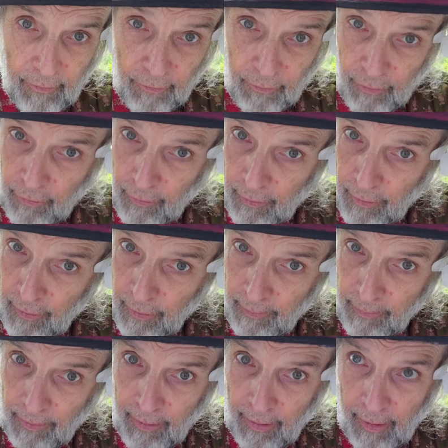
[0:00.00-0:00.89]
to the
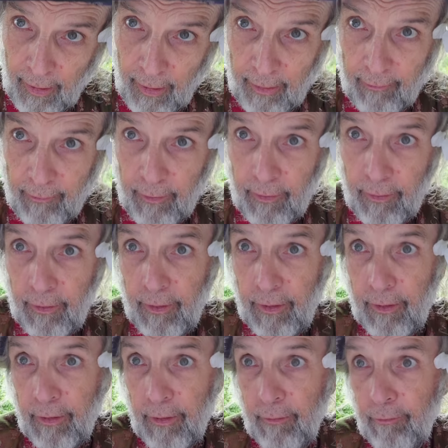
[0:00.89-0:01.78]
Hippie Haven
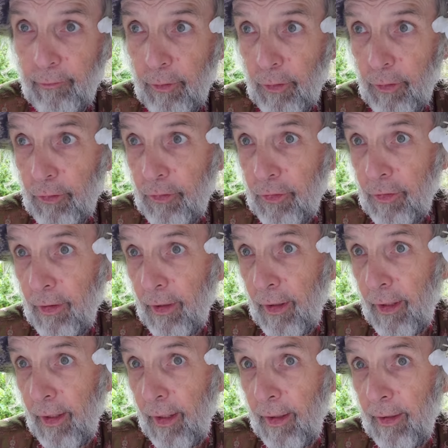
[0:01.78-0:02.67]
in the Virgin
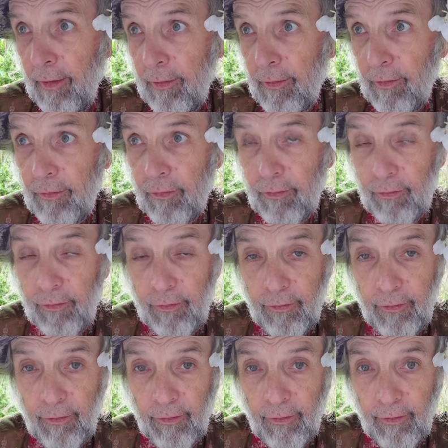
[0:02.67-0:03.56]
Islands
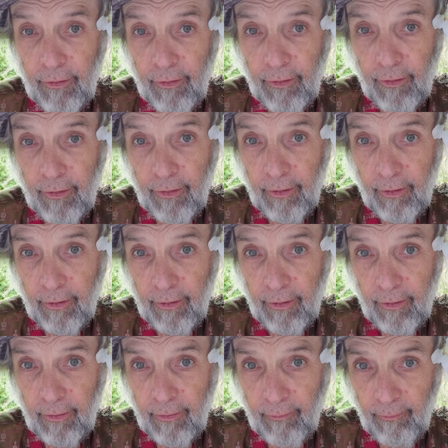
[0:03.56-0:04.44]

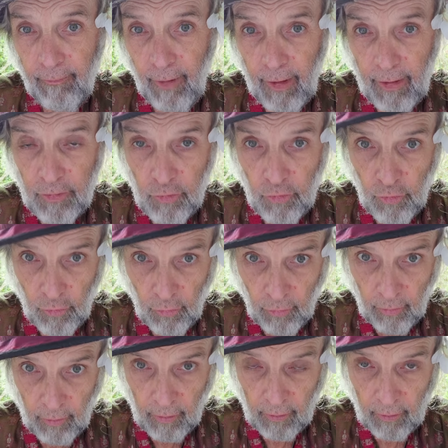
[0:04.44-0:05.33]
by
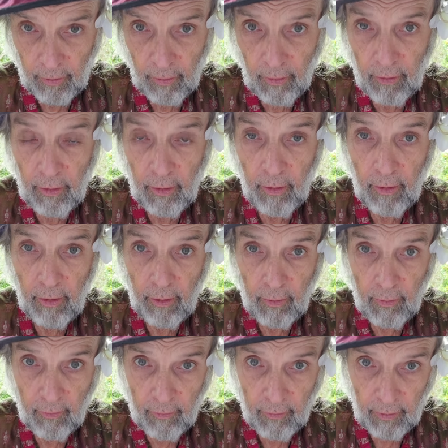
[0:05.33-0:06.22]
doing
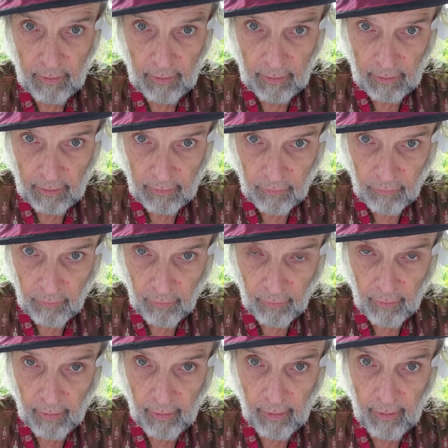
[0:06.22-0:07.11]
the
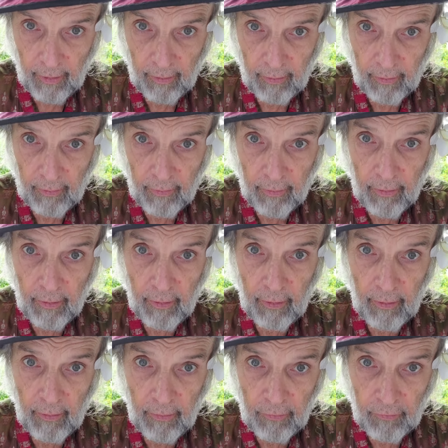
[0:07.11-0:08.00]
inter-island
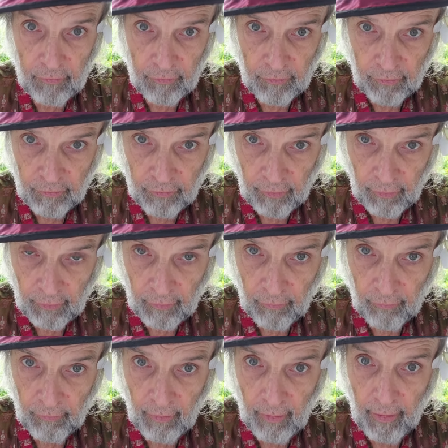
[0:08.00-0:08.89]

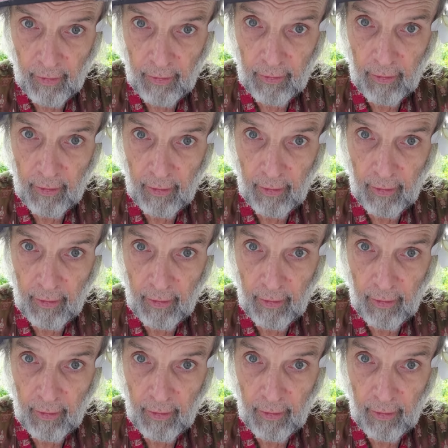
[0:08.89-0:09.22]
cigarette